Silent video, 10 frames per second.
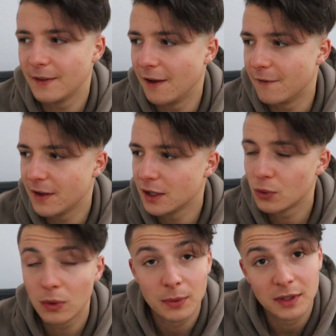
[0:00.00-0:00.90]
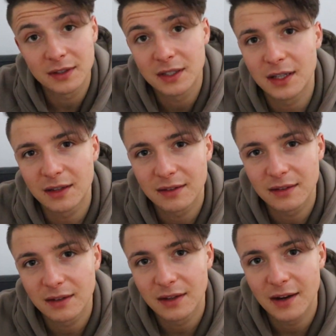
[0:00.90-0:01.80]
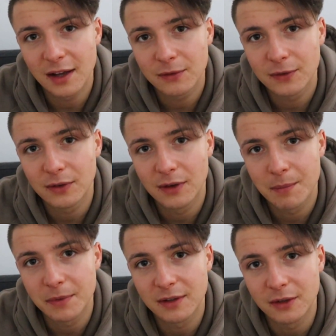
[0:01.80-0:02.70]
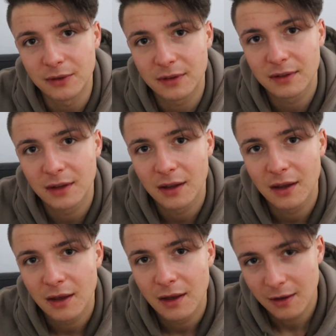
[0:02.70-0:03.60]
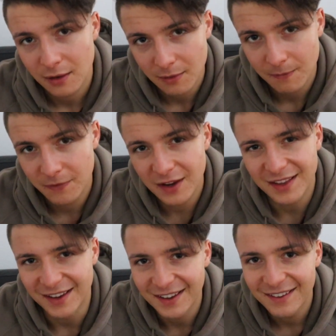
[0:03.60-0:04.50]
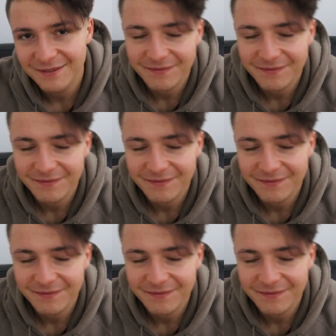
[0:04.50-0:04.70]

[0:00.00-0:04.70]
I think we will see us in the next few episodes. Vielen Dank.